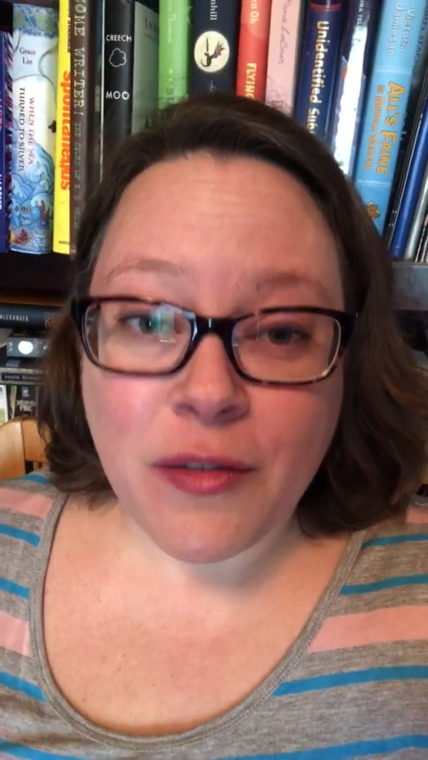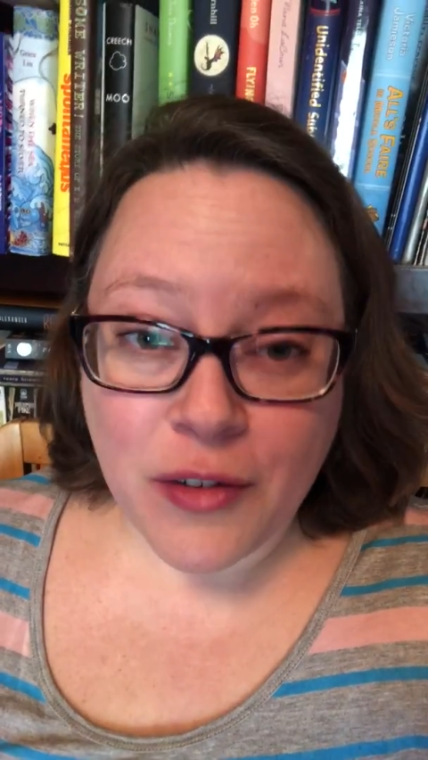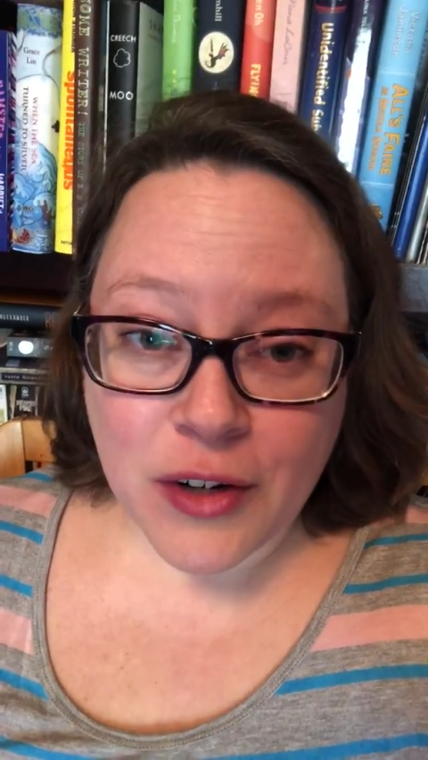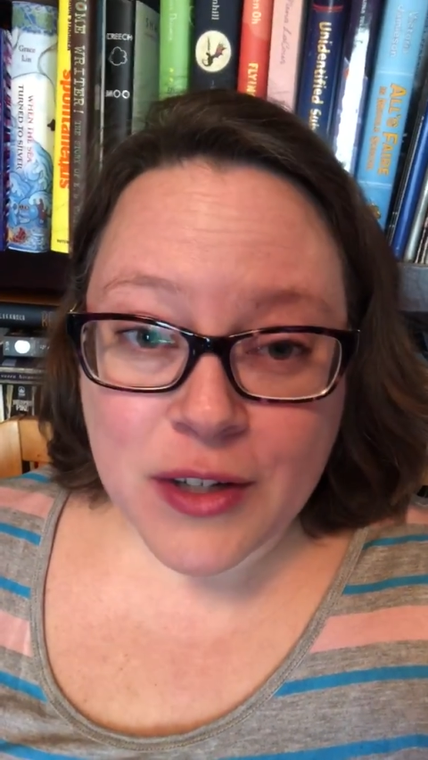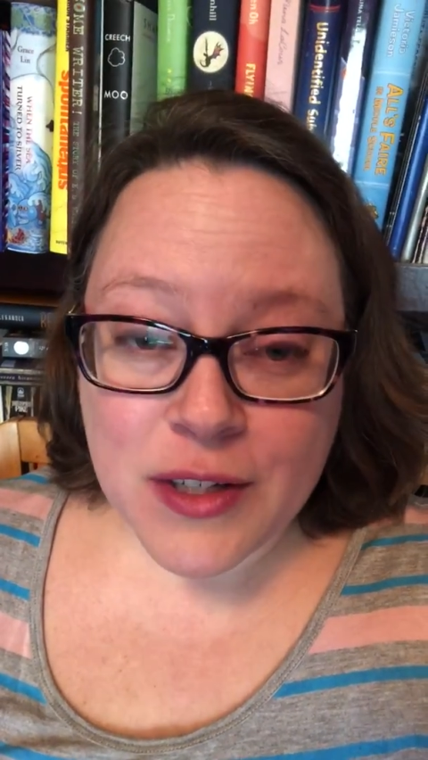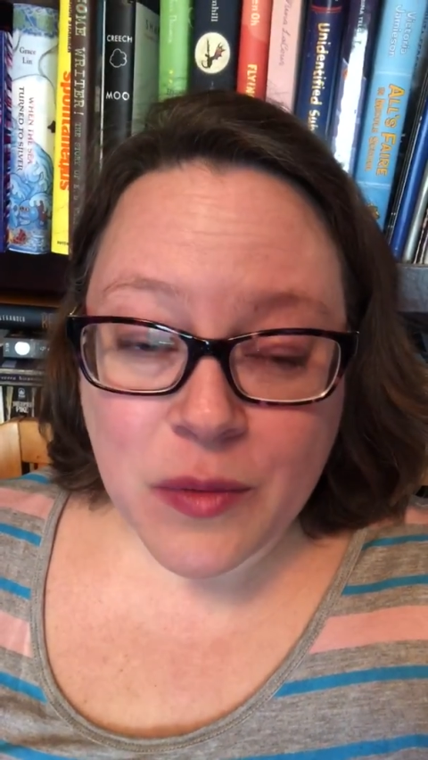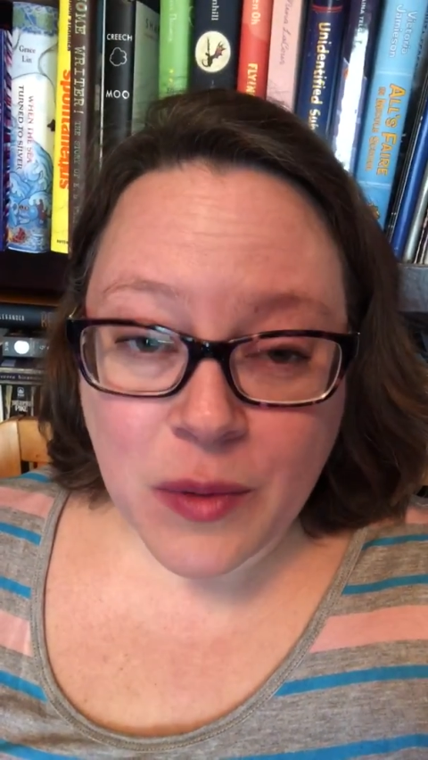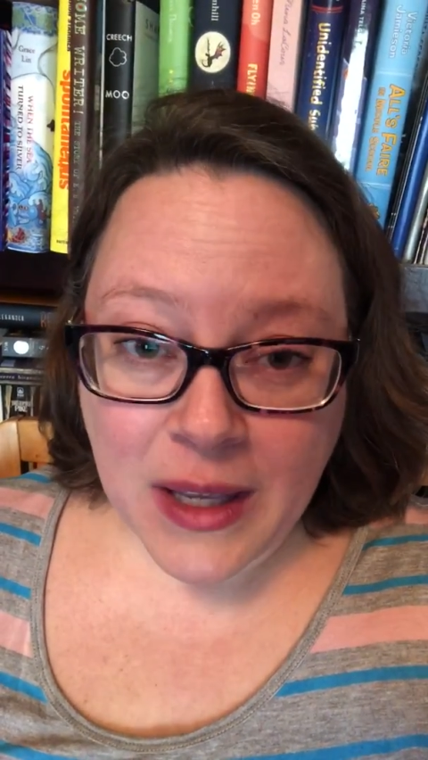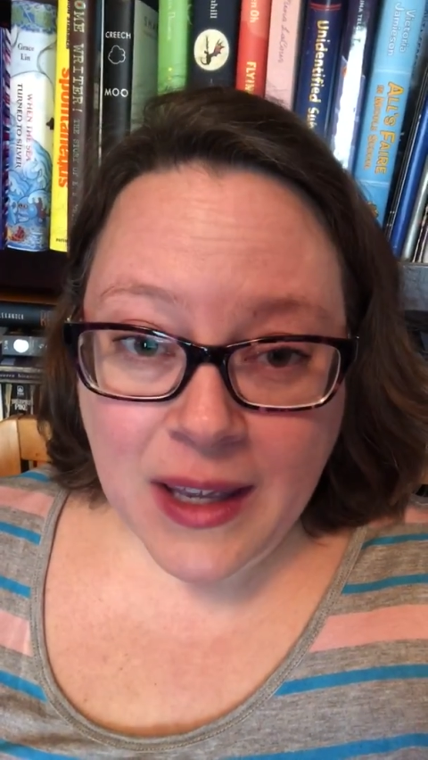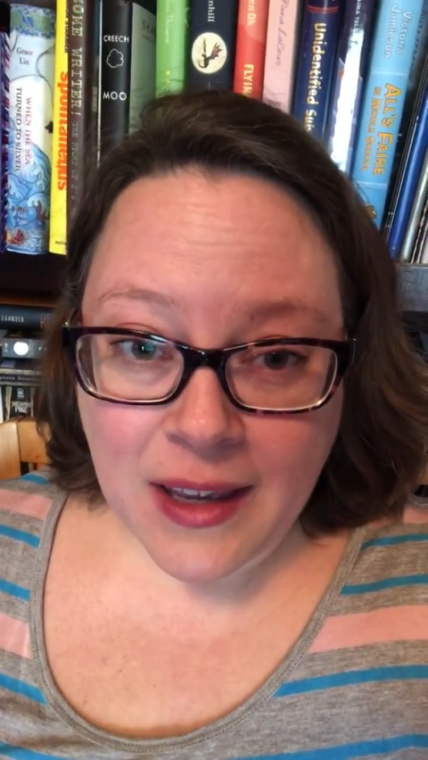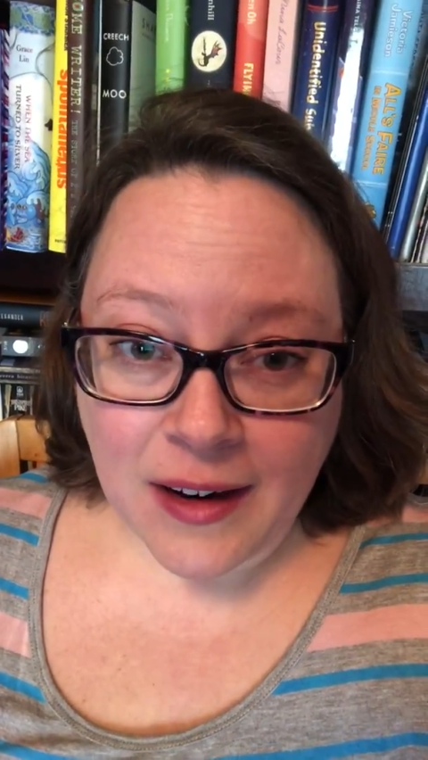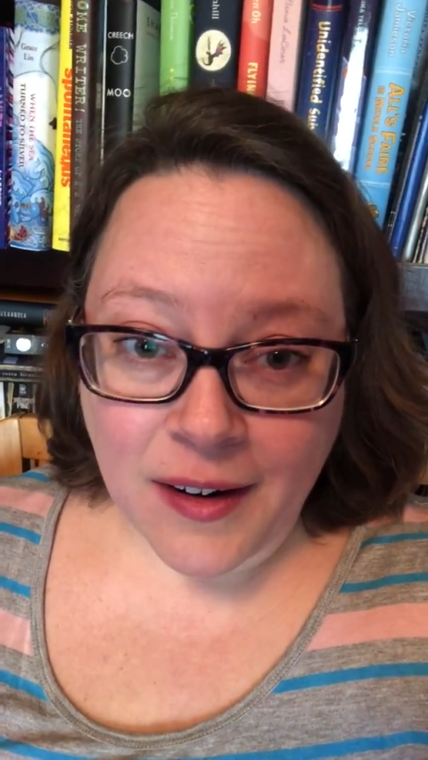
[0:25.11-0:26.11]
first
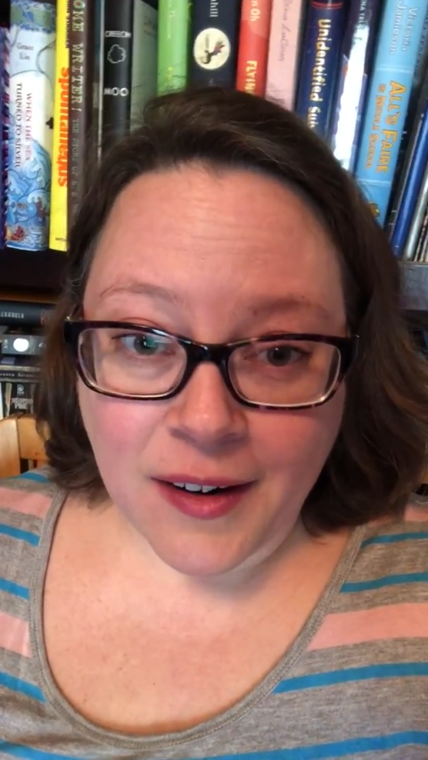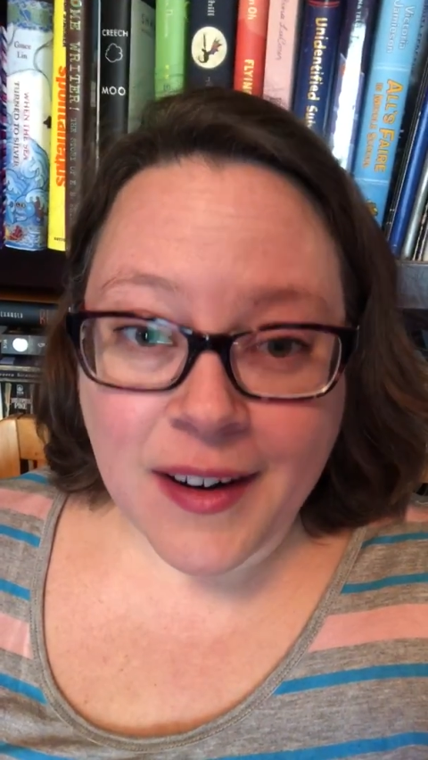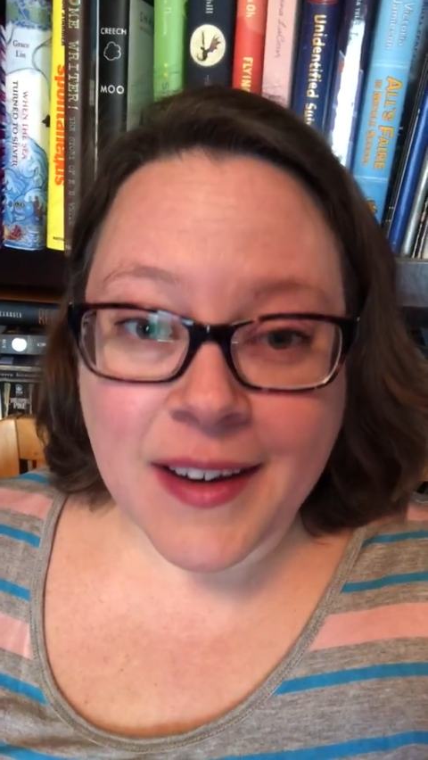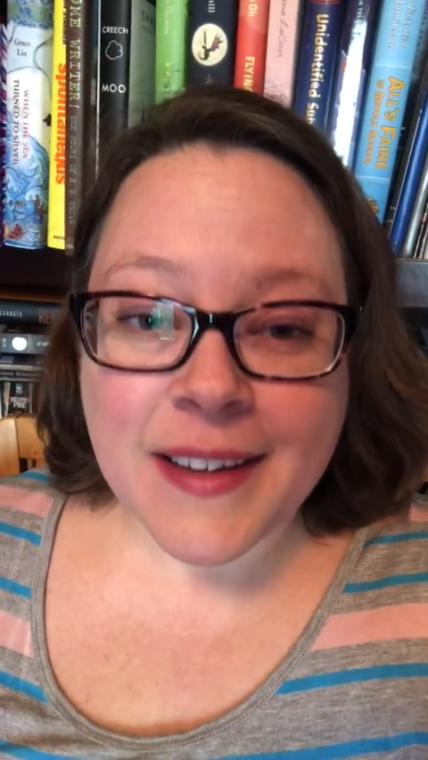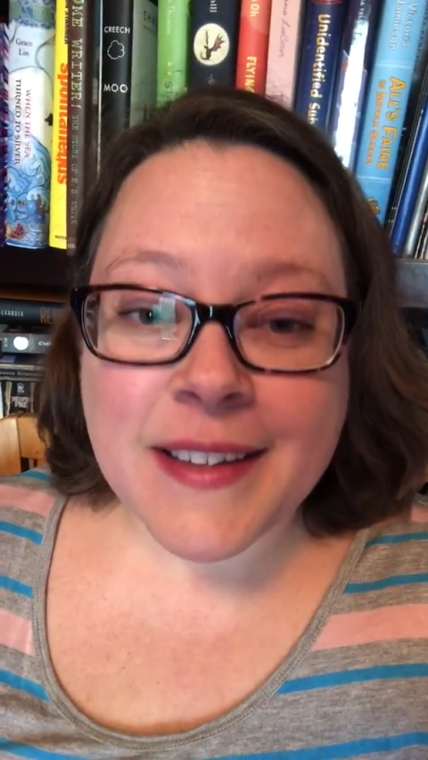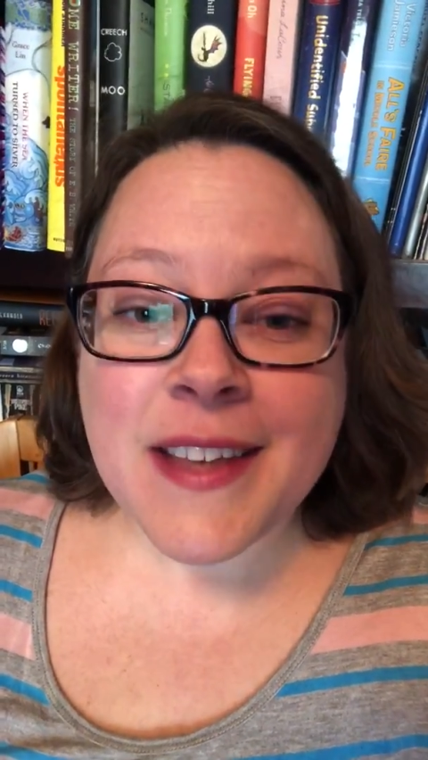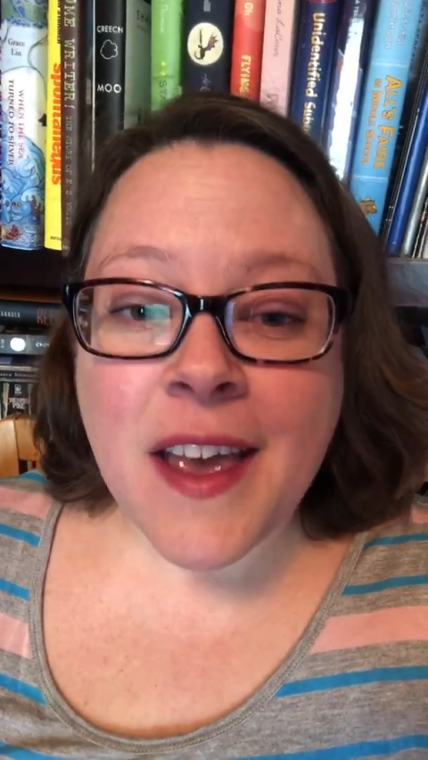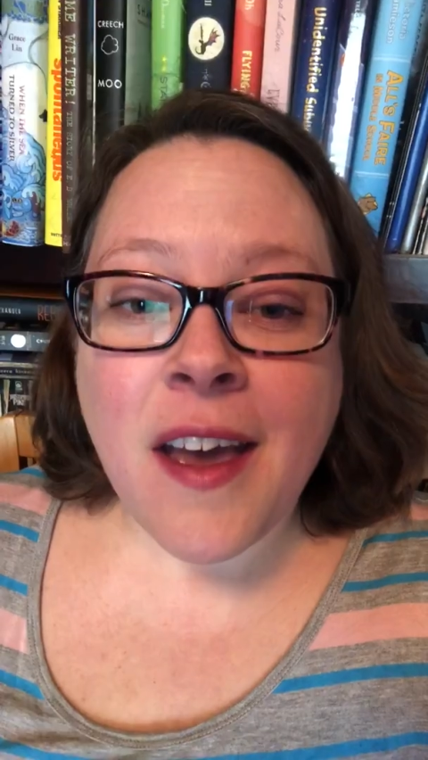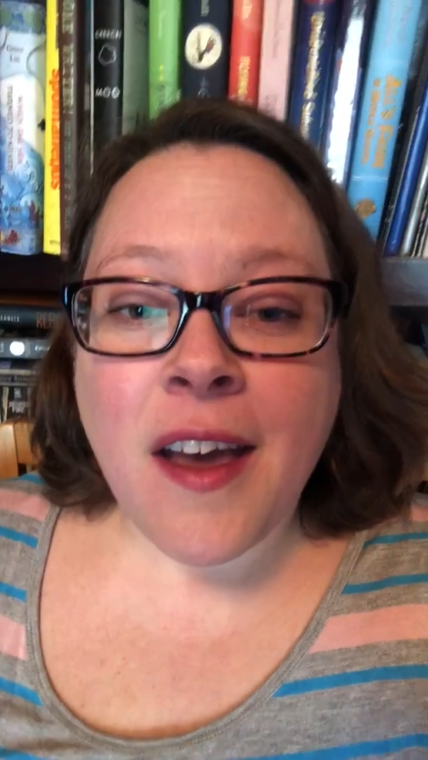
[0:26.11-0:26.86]
week here is